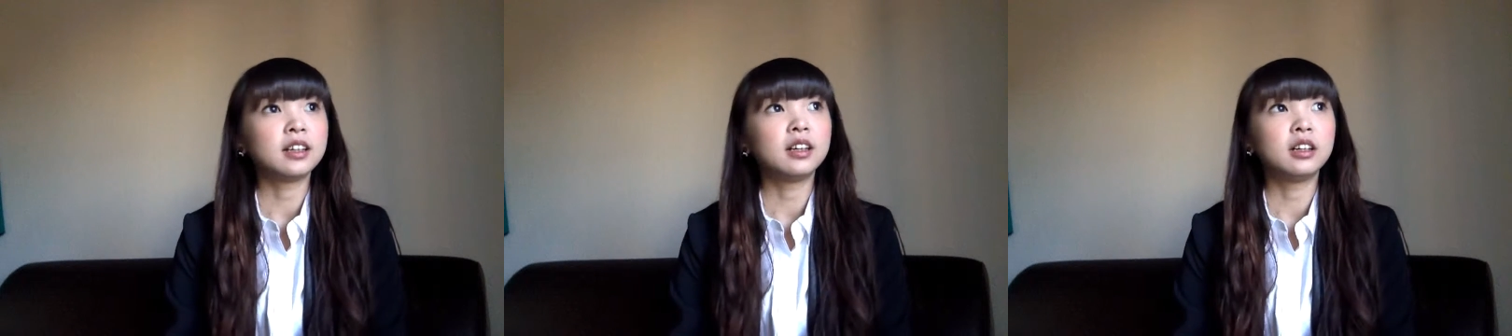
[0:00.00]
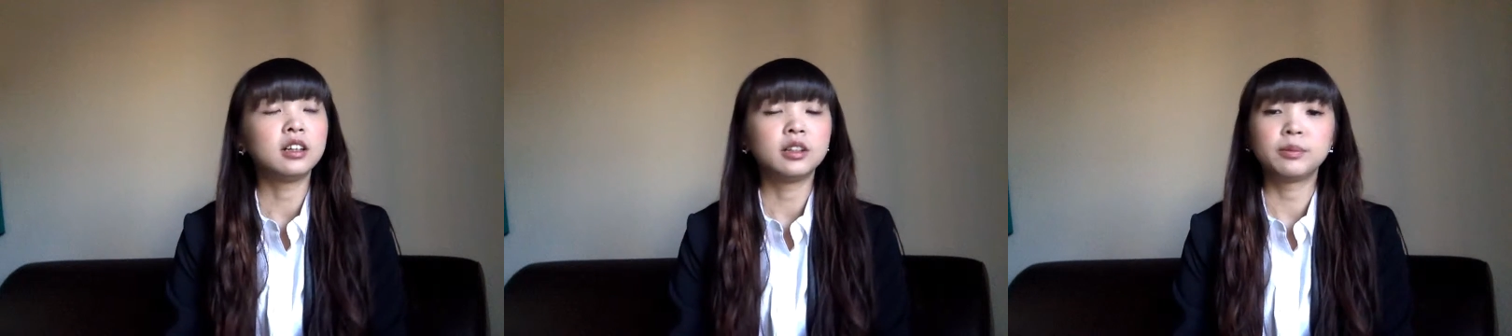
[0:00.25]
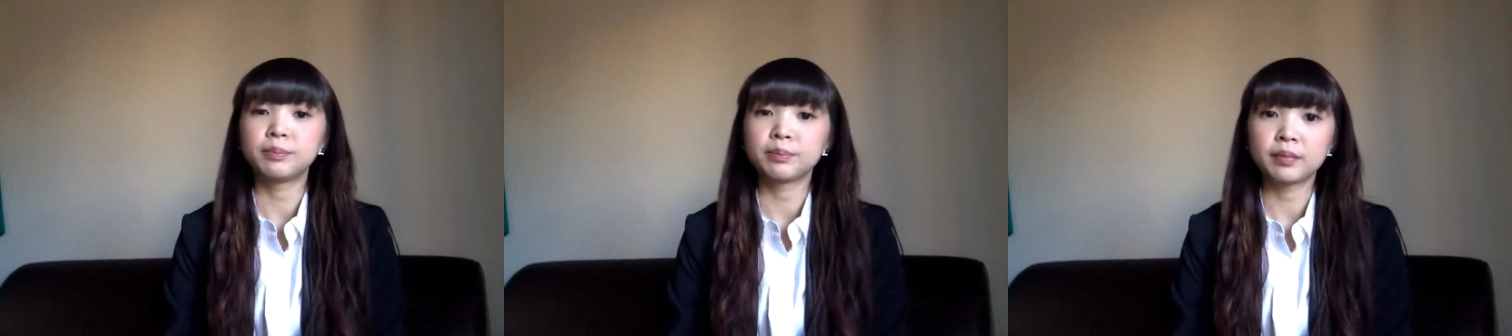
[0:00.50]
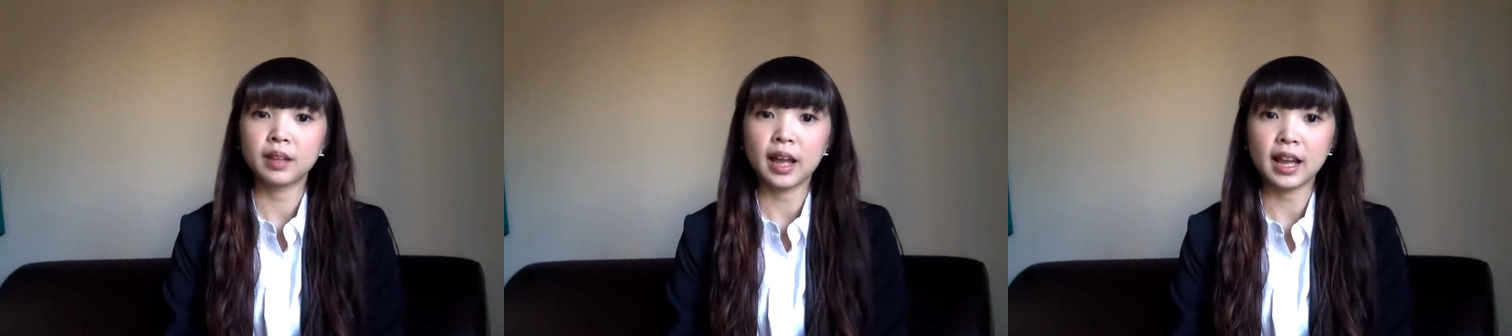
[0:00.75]

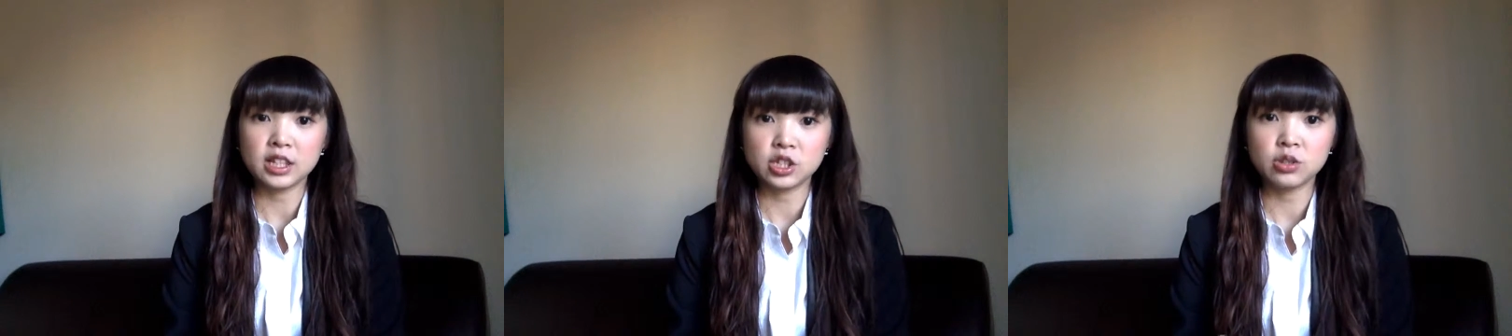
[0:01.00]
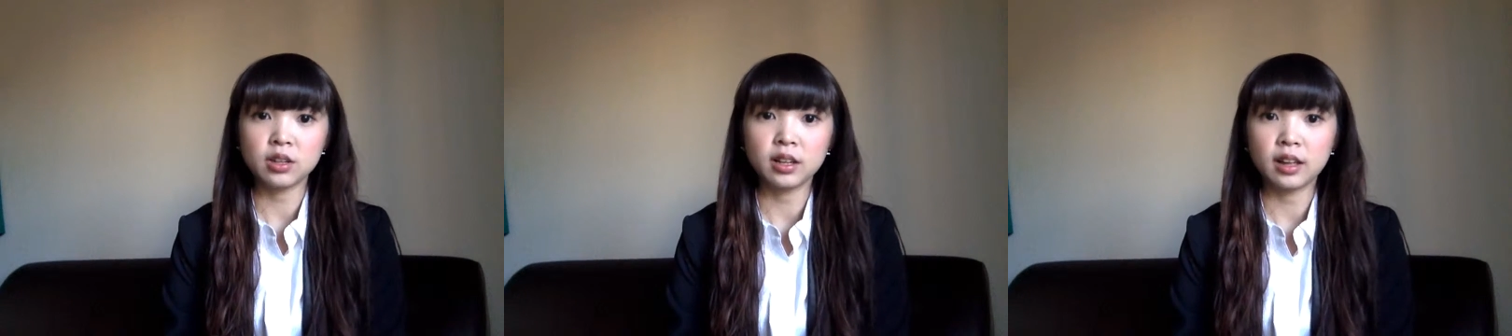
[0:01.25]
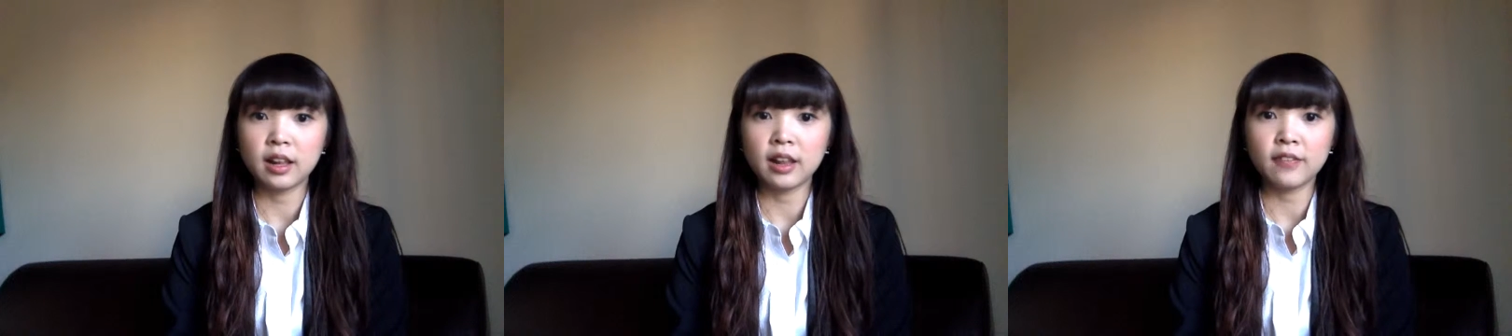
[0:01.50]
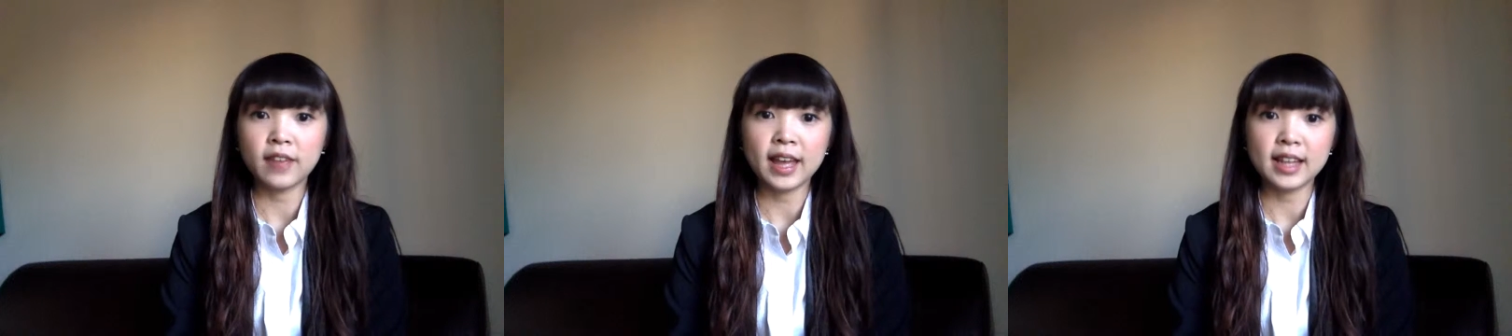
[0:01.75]
I do a lot
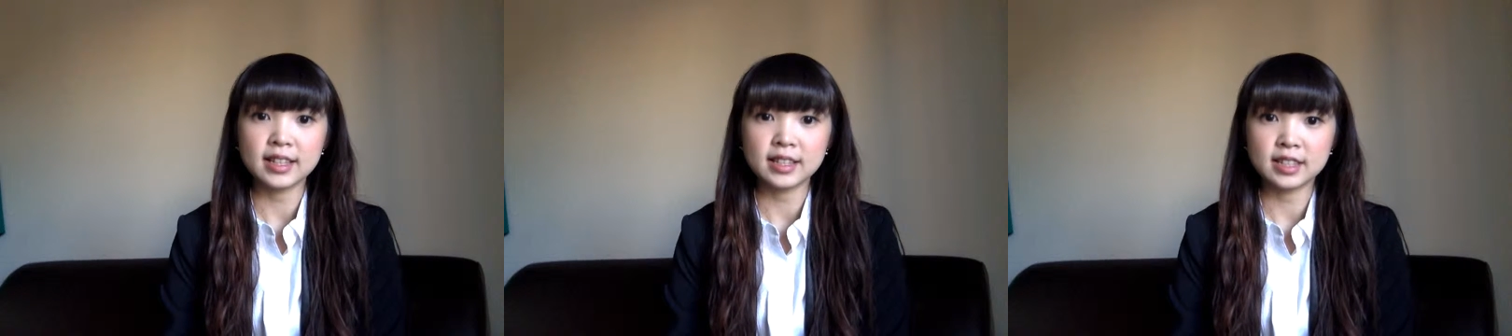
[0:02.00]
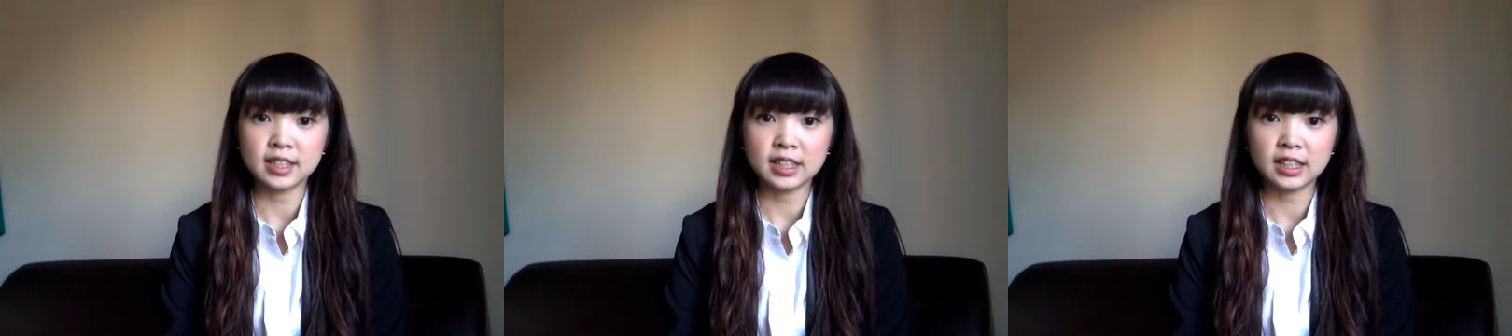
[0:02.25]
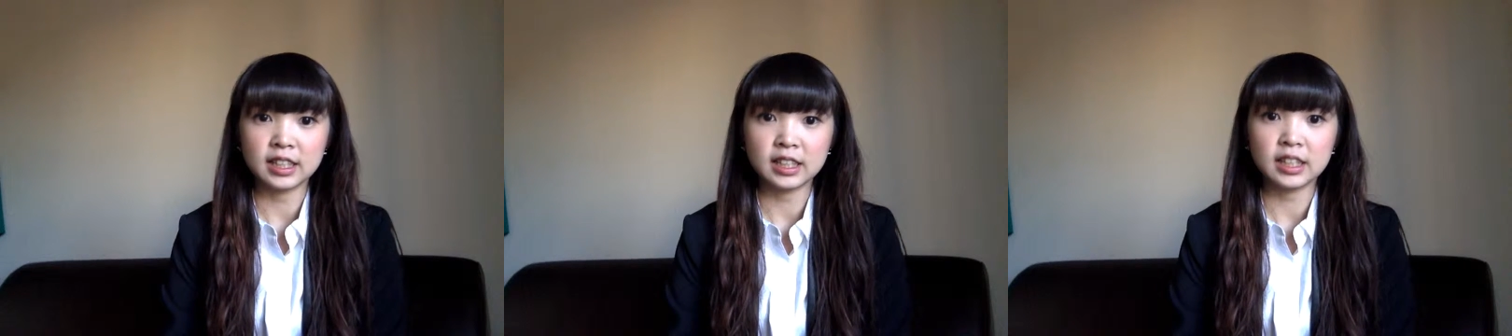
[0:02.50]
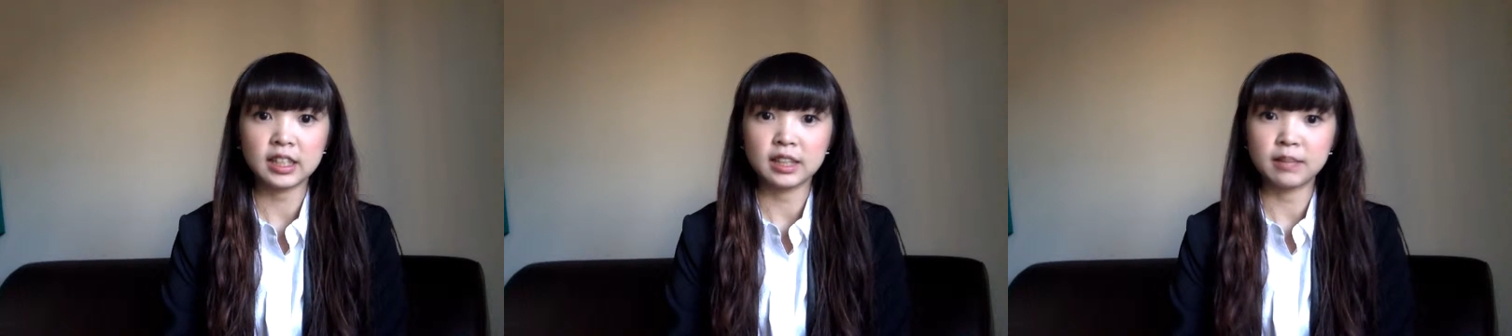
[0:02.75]
of editing
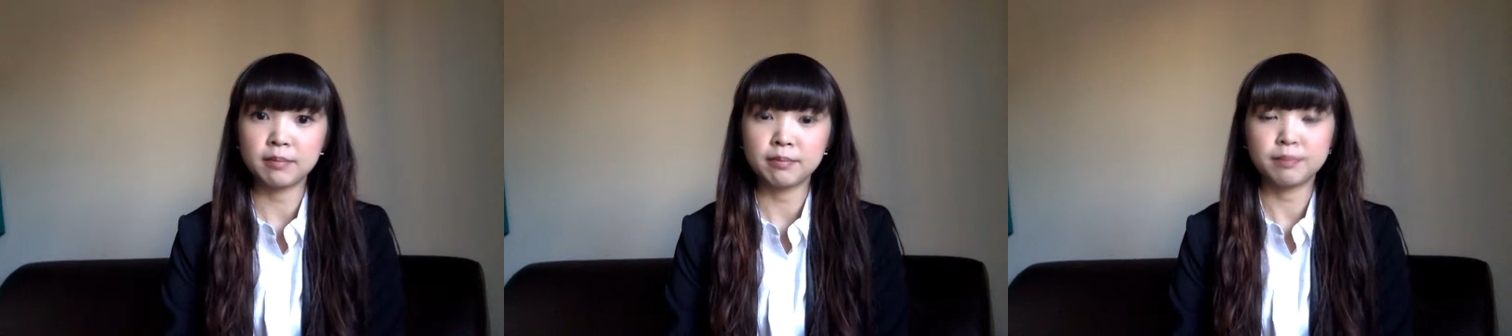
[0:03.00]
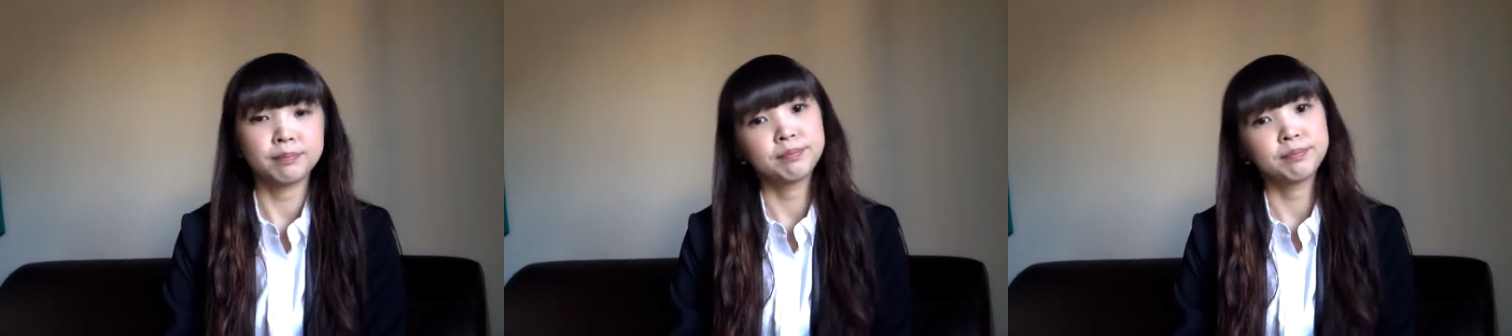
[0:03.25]
in